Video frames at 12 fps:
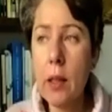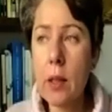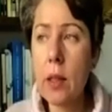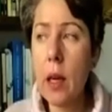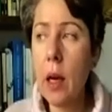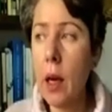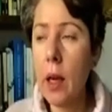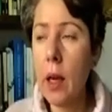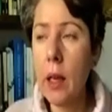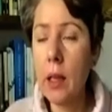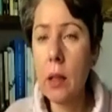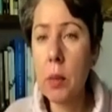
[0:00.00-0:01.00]
is
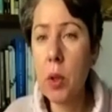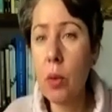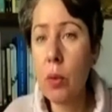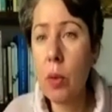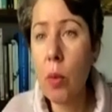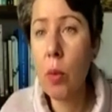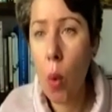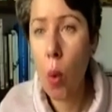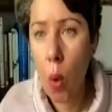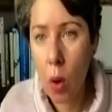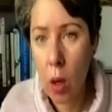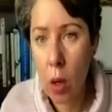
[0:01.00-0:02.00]
a little bit of a
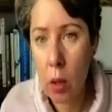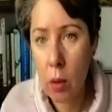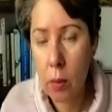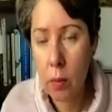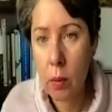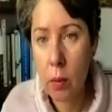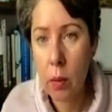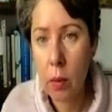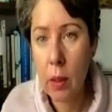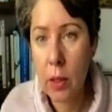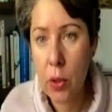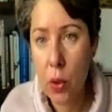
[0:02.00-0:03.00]
walk,
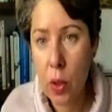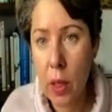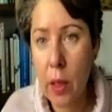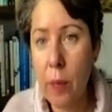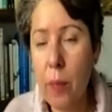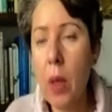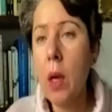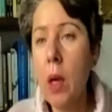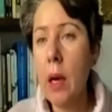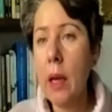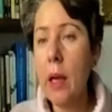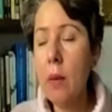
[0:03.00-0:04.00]
literally.
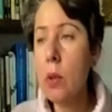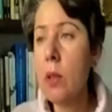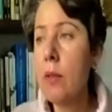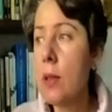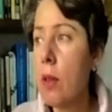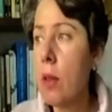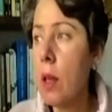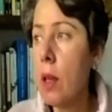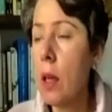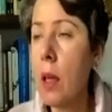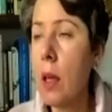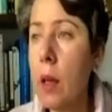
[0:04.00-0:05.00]
And I was even
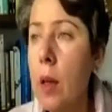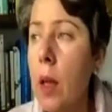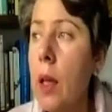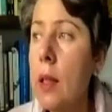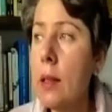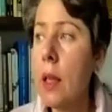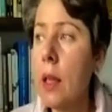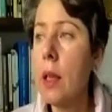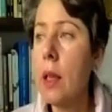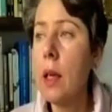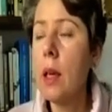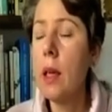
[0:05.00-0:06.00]
thinking,
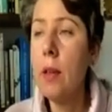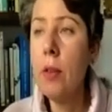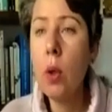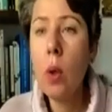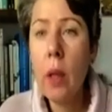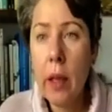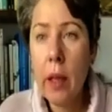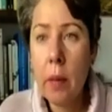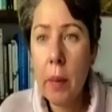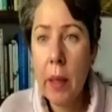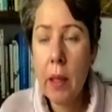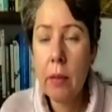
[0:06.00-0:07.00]
say, if you're like
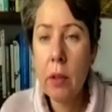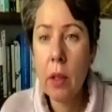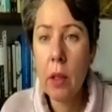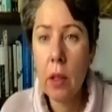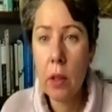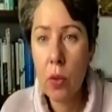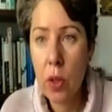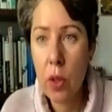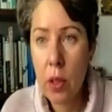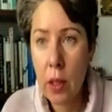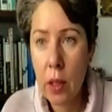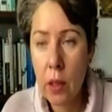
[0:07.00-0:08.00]
me, living in the
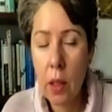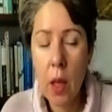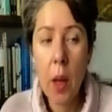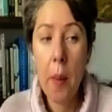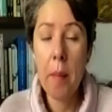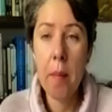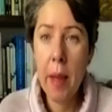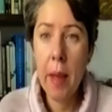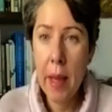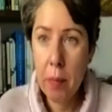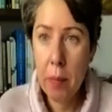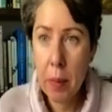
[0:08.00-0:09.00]
countryside,
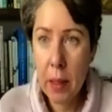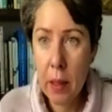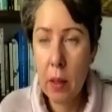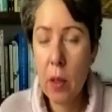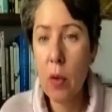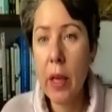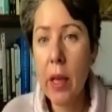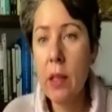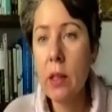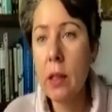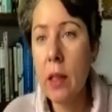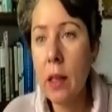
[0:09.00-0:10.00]
maybe
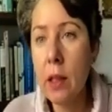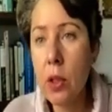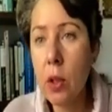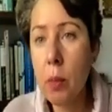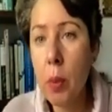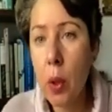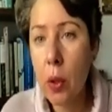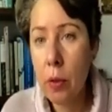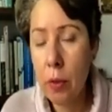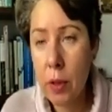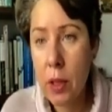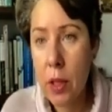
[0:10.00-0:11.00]
creating a little bird
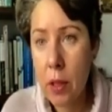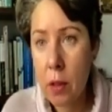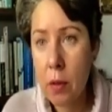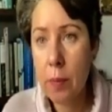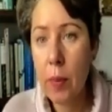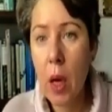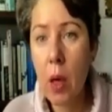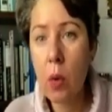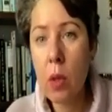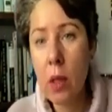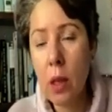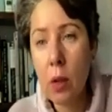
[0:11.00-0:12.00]
feeder
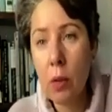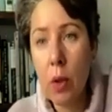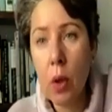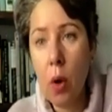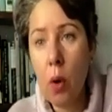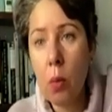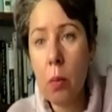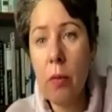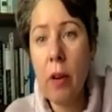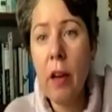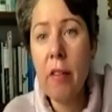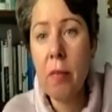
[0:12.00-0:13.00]
outside of your home,
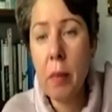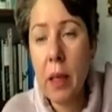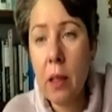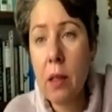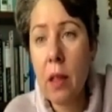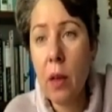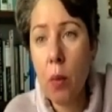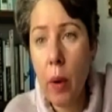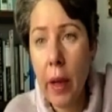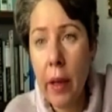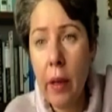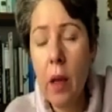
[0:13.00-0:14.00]
5 minutes
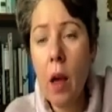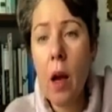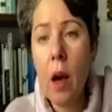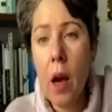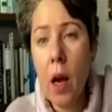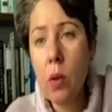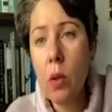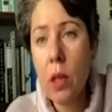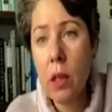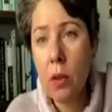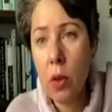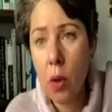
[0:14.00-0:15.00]
away
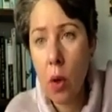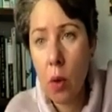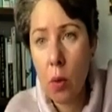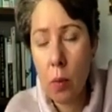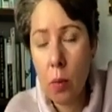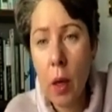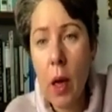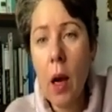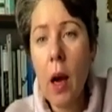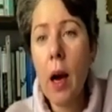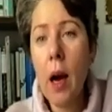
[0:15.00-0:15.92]
outside your home.